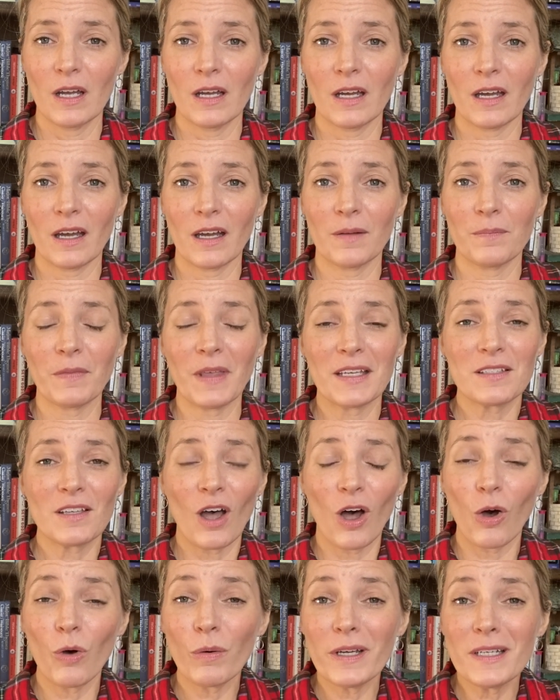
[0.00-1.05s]
as
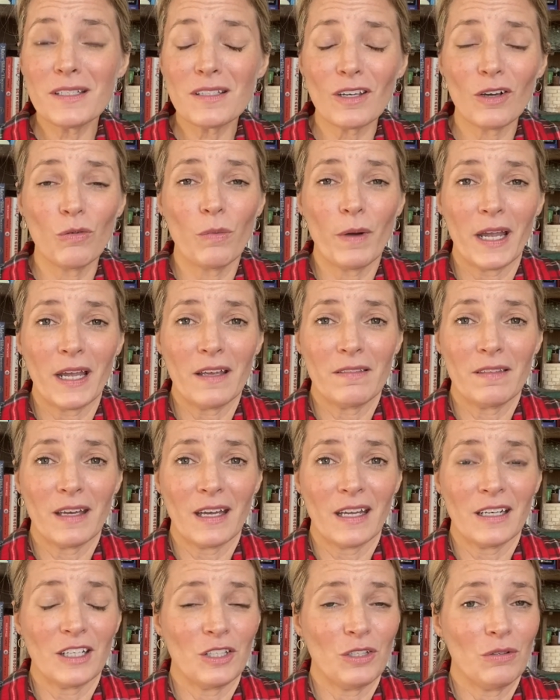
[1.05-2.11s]
always, a way
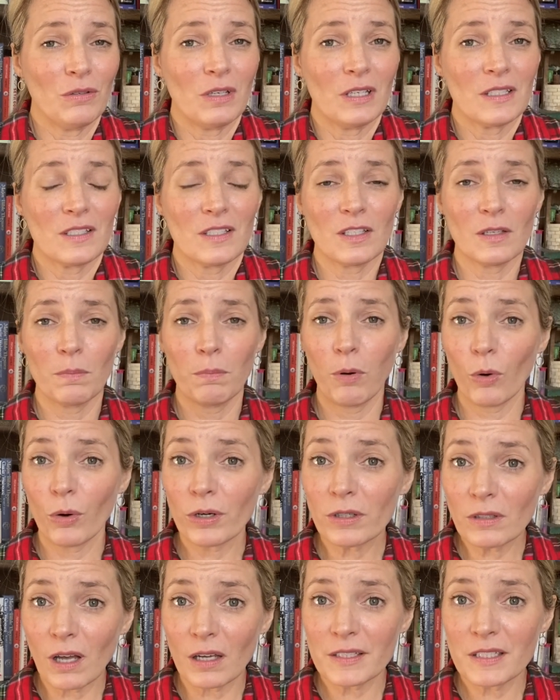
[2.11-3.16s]
that you can
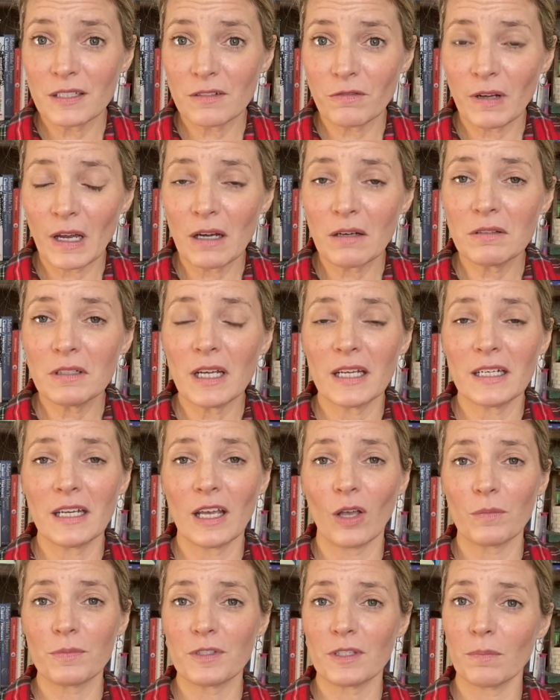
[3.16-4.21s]
support Lost and Found and
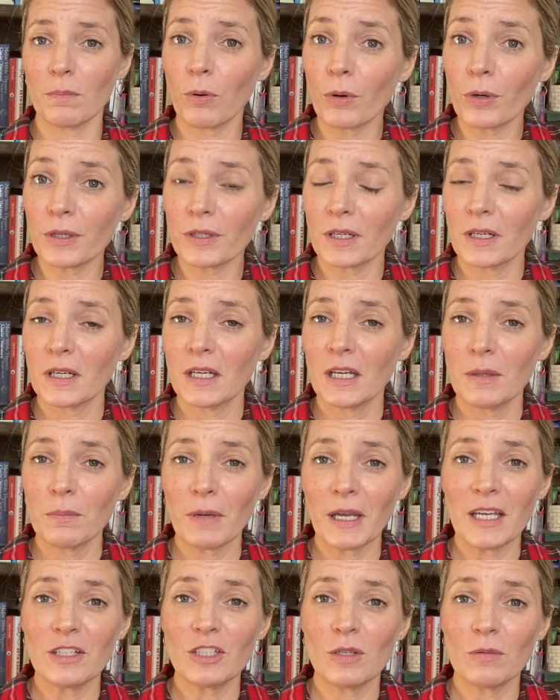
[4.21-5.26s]
help support my
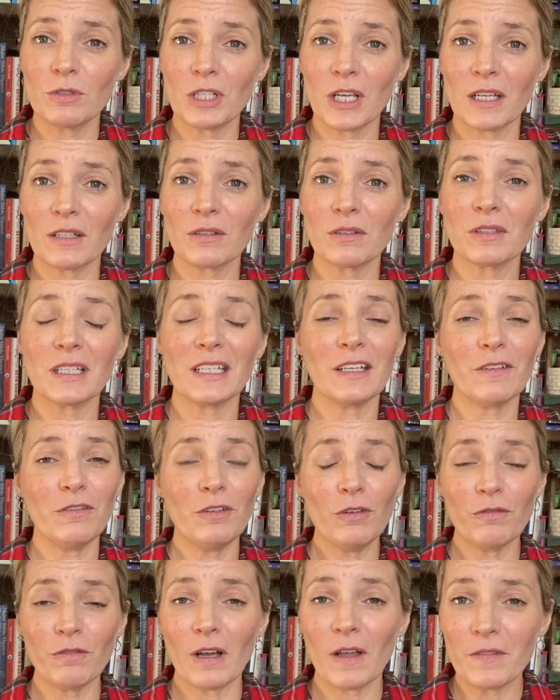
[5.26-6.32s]
YouTube channel, if you
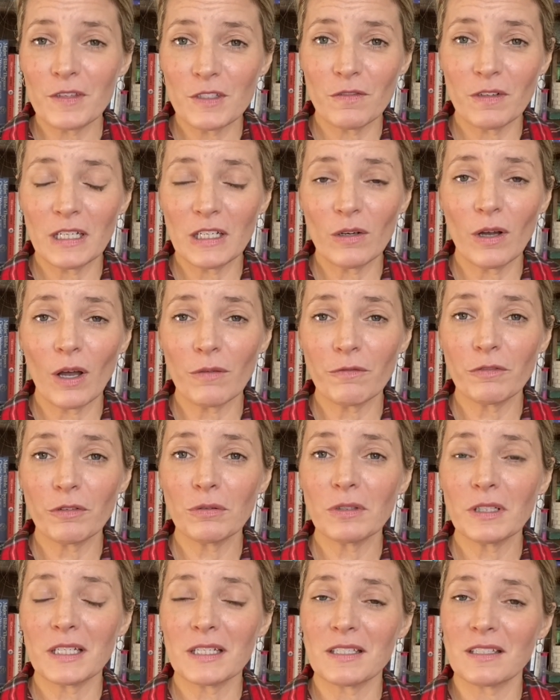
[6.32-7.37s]
found this video
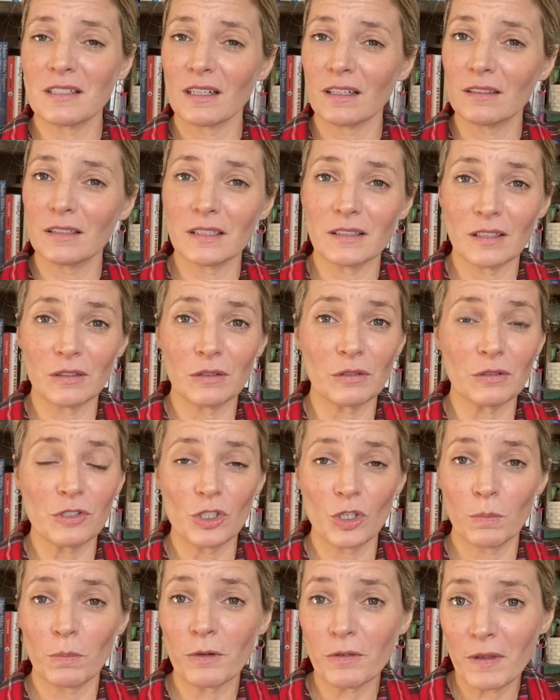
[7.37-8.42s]
helpful, is to click the little
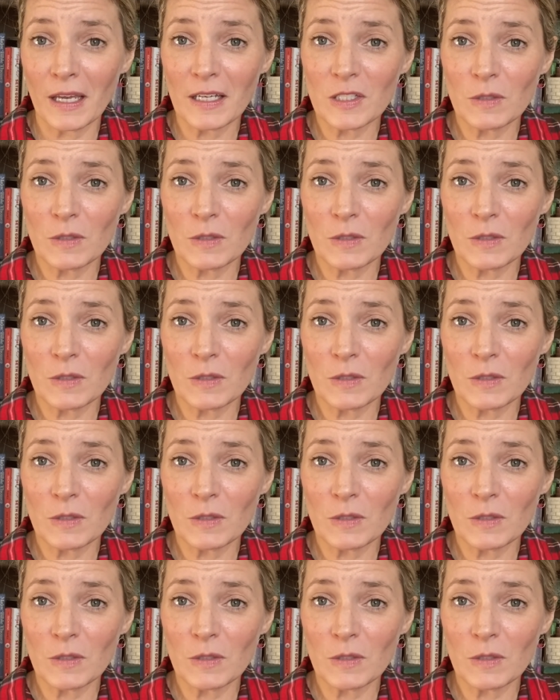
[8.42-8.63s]
super thanks